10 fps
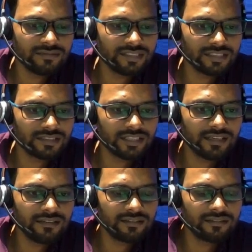is
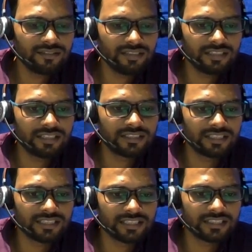the
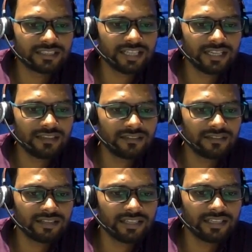digit, is the
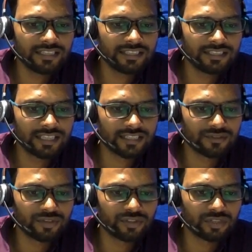integer
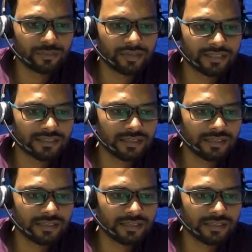going to replace,